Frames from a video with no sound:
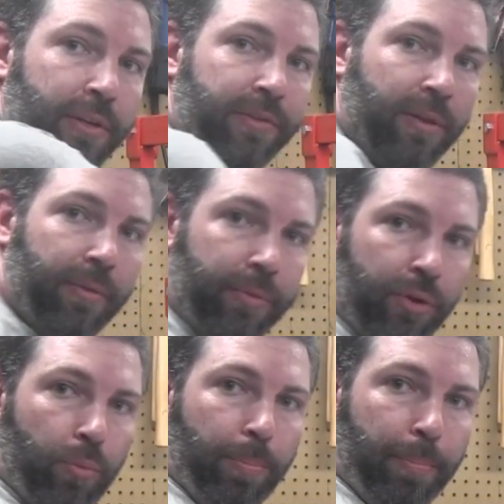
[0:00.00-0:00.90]
So that when
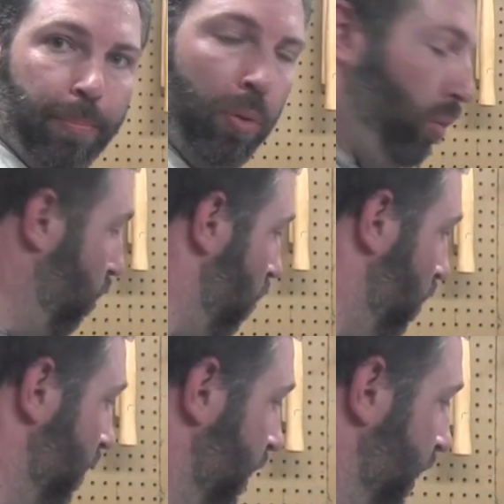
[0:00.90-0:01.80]
you
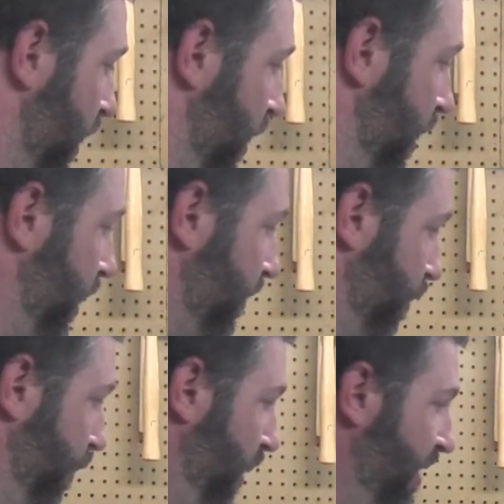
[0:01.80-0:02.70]
pull,
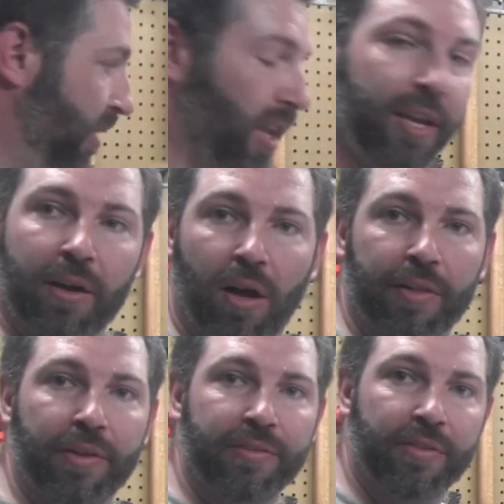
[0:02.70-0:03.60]
it's pivoting
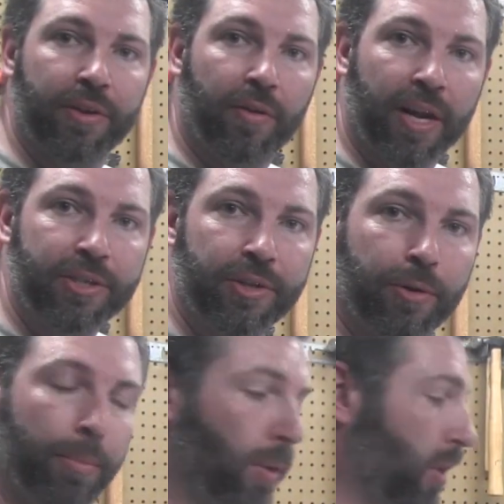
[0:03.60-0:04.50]
on this in the direction
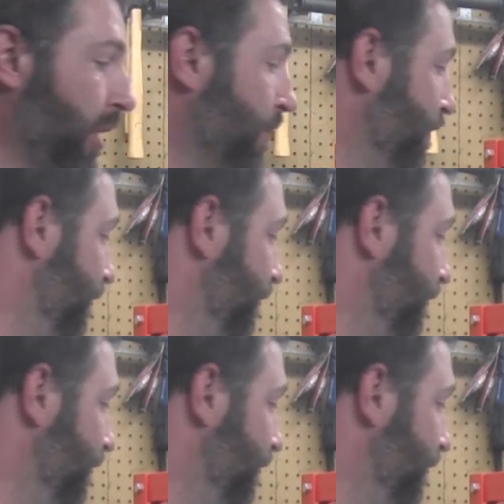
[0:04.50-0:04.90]
you're pulling.